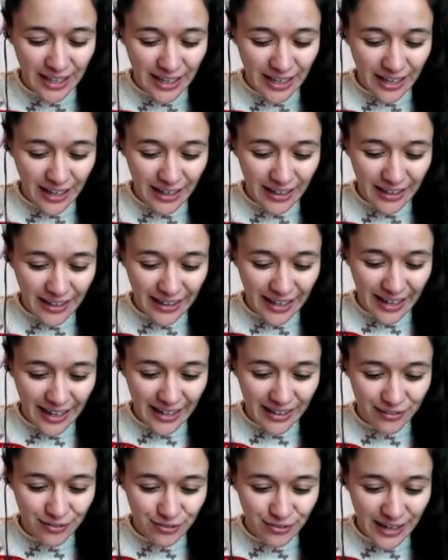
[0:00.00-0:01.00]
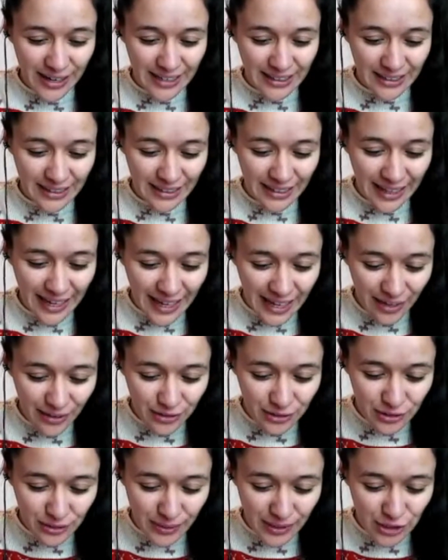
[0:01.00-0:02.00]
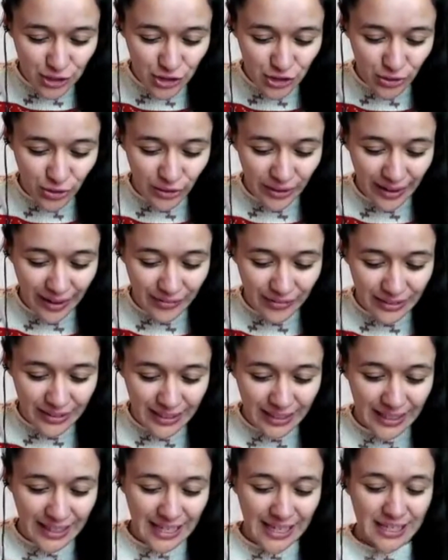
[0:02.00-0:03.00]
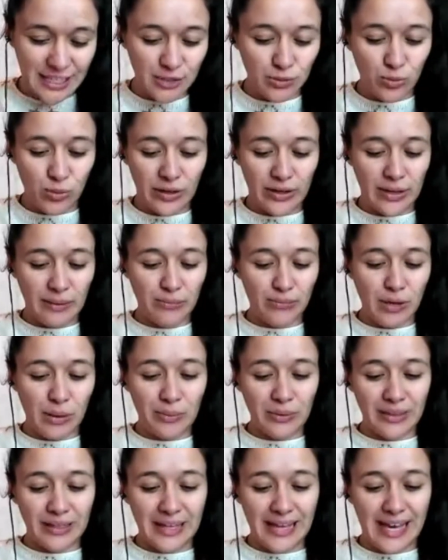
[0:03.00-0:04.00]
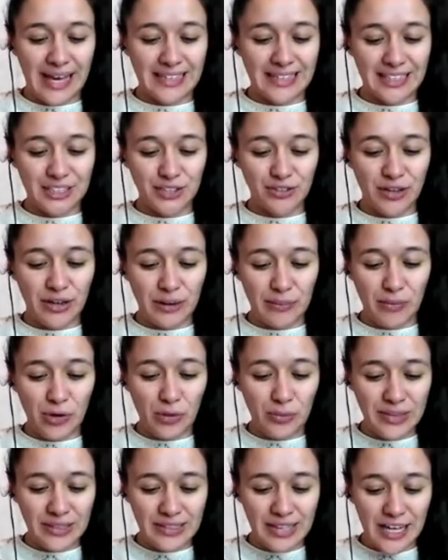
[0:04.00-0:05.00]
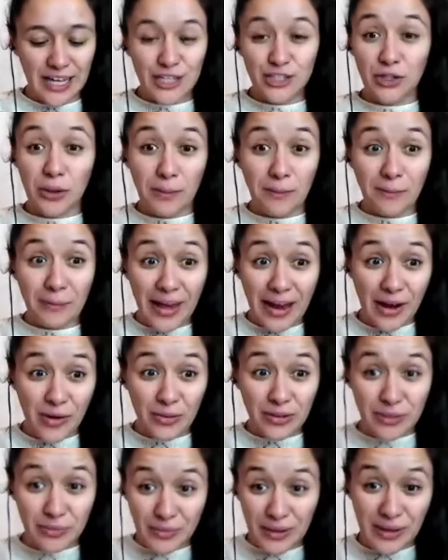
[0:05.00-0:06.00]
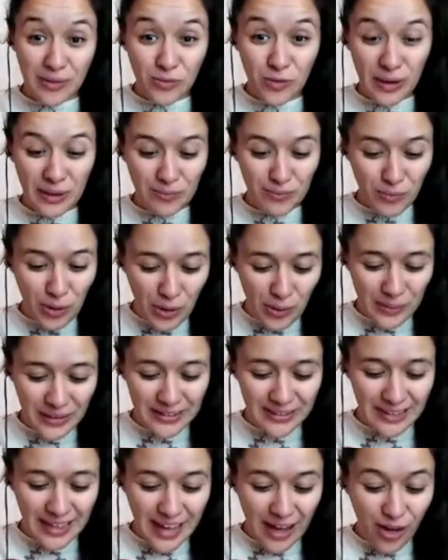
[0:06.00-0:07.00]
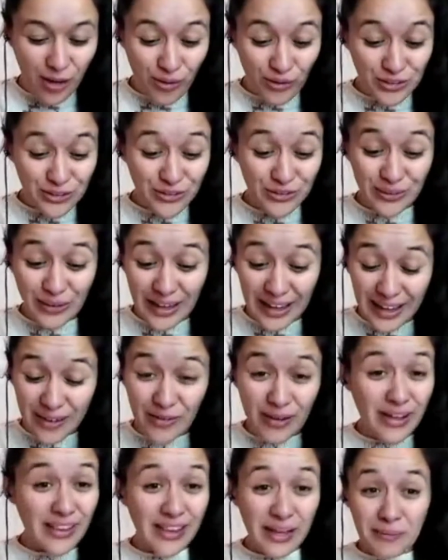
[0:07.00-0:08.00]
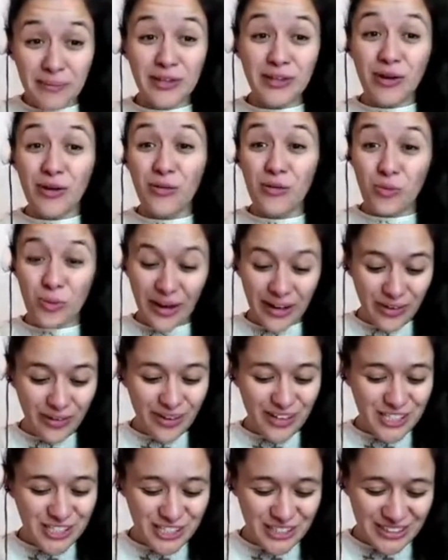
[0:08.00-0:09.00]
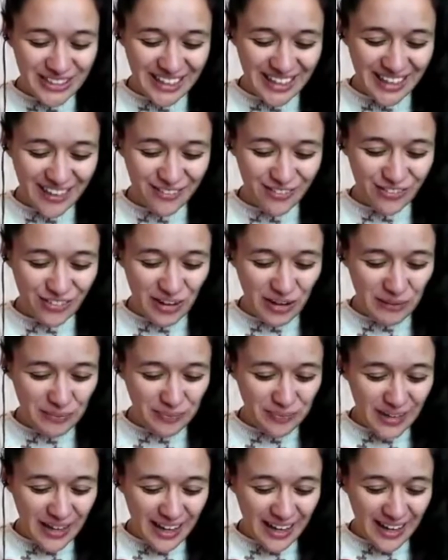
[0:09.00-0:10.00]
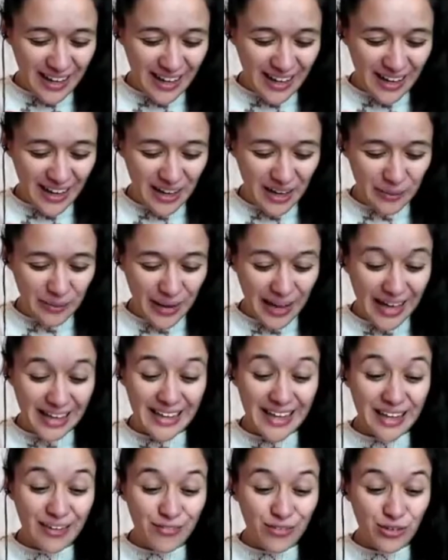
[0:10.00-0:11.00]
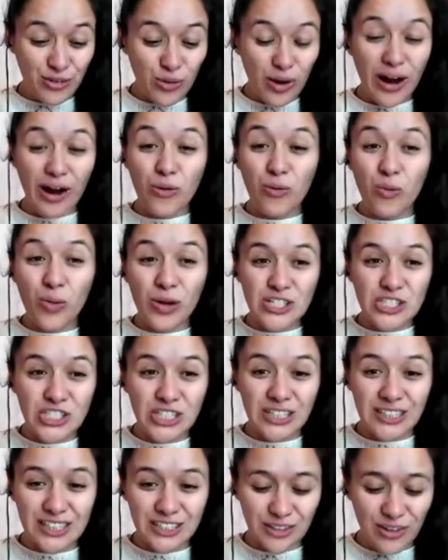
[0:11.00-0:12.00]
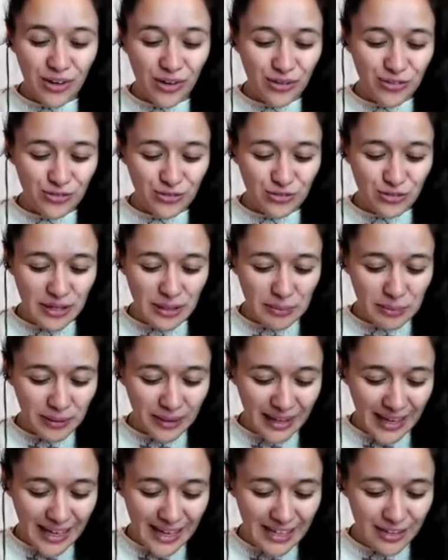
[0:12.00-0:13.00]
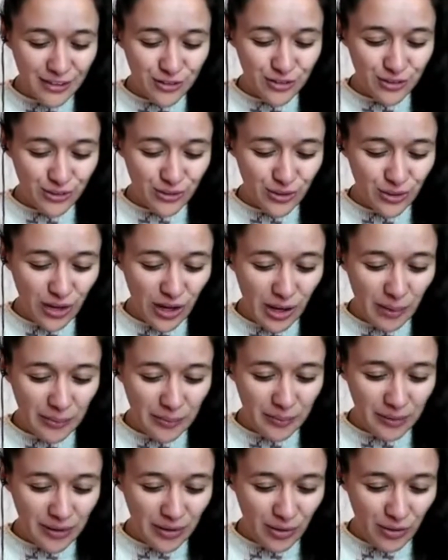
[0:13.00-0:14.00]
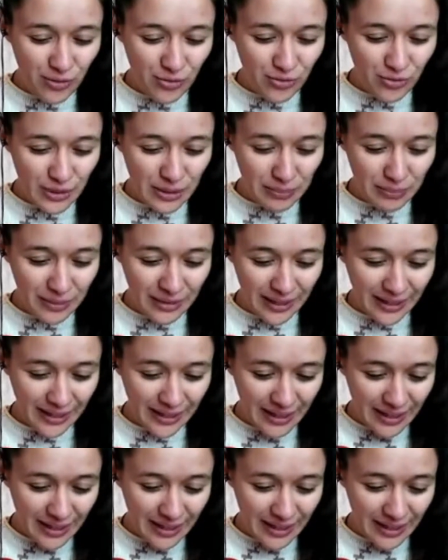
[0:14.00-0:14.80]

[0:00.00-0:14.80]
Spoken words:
again right now to make sure everything is working properly at this very moment. So bear with me one moment. Also, let me know where you are tuning in from. And if you are watching this on replay, do comment below replay.